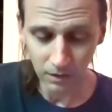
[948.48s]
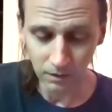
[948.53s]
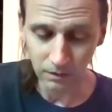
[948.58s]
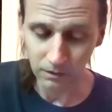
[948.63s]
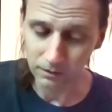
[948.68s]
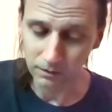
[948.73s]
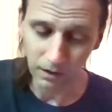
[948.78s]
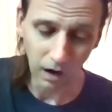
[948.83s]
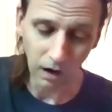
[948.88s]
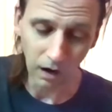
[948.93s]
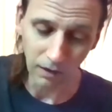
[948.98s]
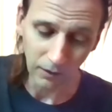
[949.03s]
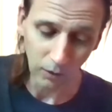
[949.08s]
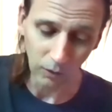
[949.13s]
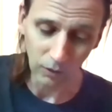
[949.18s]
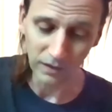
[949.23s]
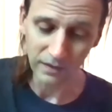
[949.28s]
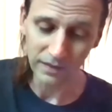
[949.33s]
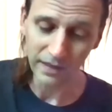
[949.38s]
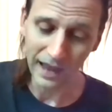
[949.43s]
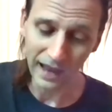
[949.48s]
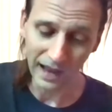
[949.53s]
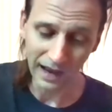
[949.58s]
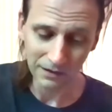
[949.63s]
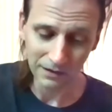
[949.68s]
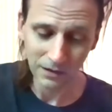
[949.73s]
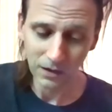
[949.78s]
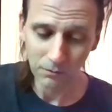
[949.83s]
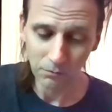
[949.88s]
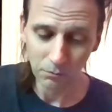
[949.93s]
Not only that,
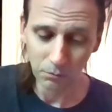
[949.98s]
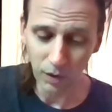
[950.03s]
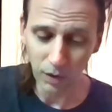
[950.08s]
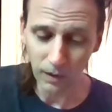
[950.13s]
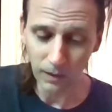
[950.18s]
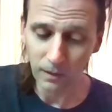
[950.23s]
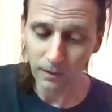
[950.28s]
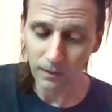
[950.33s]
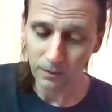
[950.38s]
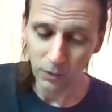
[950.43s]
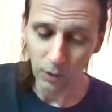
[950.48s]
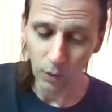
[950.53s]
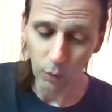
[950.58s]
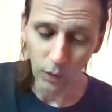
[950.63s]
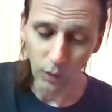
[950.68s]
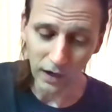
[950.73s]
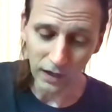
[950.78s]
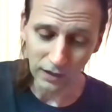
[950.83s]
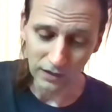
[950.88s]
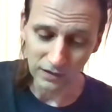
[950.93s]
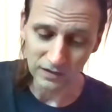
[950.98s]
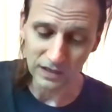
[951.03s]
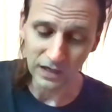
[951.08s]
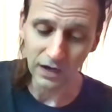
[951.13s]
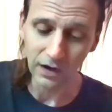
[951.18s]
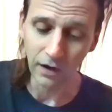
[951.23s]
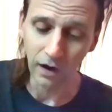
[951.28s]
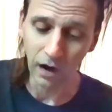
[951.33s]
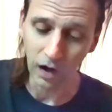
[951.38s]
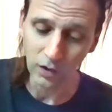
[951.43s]
but the winters
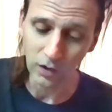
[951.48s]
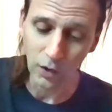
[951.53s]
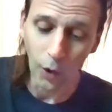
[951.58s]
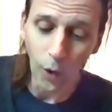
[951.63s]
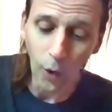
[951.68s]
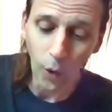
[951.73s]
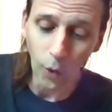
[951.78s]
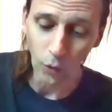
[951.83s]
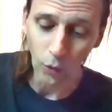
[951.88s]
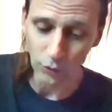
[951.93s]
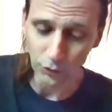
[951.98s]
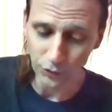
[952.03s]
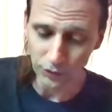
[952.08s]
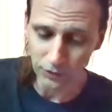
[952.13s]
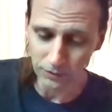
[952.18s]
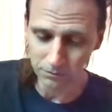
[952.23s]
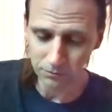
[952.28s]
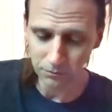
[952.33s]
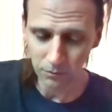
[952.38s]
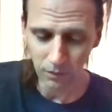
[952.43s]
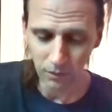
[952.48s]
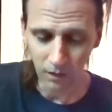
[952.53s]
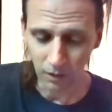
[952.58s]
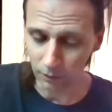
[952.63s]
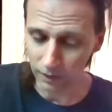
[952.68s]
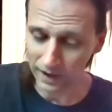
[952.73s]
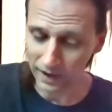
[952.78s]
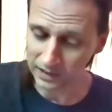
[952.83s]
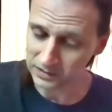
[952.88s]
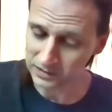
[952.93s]
here are cold.
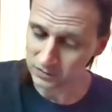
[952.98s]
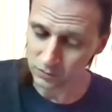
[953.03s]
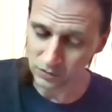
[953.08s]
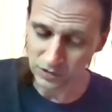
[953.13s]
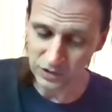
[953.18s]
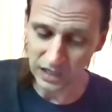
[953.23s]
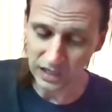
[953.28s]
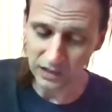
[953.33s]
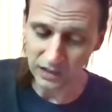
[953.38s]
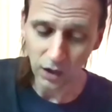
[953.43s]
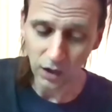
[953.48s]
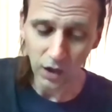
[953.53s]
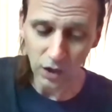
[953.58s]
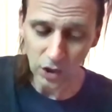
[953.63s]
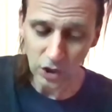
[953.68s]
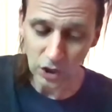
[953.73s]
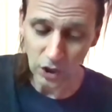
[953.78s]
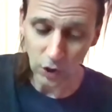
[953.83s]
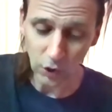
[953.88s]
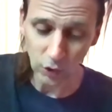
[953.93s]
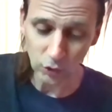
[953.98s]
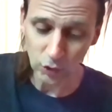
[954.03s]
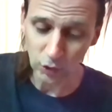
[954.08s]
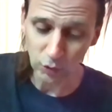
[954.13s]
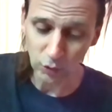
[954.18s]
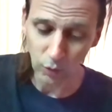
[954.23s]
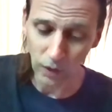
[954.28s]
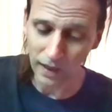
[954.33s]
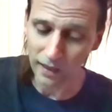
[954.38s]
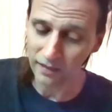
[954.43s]
Raxo said
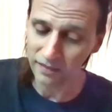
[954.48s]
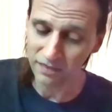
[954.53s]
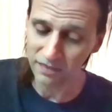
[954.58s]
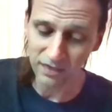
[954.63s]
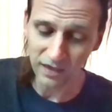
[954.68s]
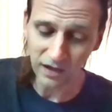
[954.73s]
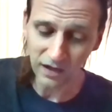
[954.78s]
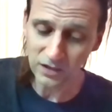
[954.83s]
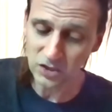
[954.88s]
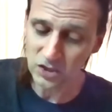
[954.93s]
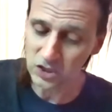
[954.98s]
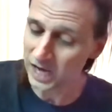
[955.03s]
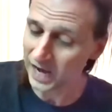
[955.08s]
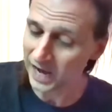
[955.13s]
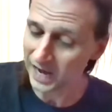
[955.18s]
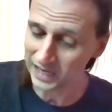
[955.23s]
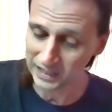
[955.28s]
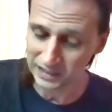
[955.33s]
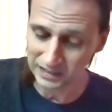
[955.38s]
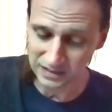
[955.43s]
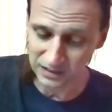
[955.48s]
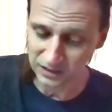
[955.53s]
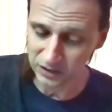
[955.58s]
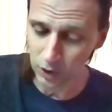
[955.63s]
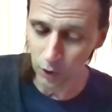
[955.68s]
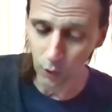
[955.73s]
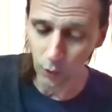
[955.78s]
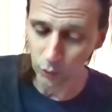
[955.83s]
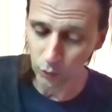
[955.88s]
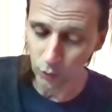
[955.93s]
children wear thick jackets in
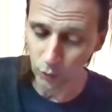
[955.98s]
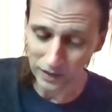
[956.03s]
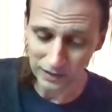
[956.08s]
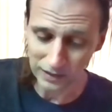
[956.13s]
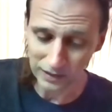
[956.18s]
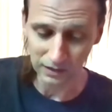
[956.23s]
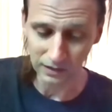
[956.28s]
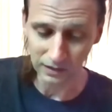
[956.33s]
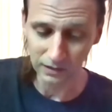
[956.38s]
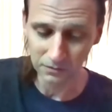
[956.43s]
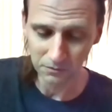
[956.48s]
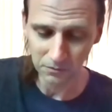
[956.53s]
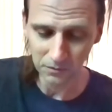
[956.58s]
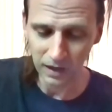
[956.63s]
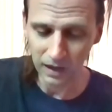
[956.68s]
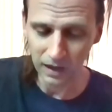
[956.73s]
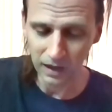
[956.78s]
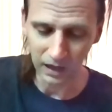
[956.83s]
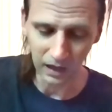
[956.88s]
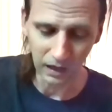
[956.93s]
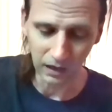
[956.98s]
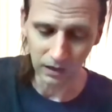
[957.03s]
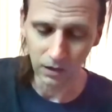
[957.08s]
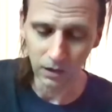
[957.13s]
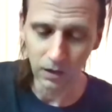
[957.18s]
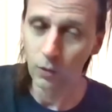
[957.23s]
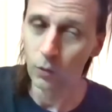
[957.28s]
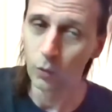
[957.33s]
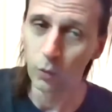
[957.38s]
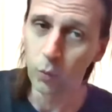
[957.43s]
cold winter, and
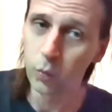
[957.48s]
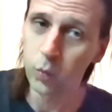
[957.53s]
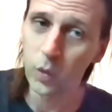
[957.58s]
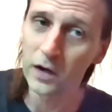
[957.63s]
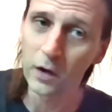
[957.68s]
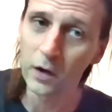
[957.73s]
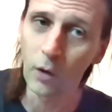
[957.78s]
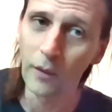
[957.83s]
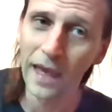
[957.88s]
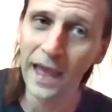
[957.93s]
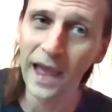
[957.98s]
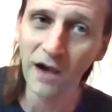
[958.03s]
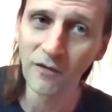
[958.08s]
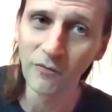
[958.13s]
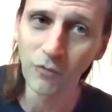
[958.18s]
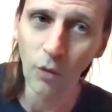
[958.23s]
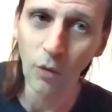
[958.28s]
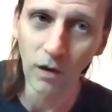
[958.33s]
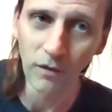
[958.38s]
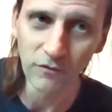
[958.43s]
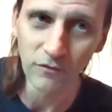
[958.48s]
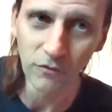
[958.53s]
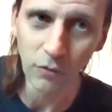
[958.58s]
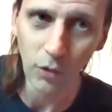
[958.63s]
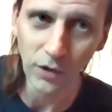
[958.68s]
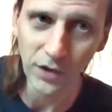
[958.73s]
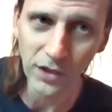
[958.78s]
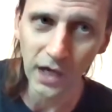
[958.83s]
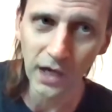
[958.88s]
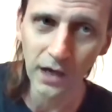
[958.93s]
we don't have one
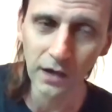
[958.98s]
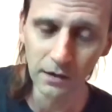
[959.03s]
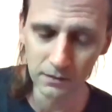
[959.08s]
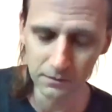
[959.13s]
for you.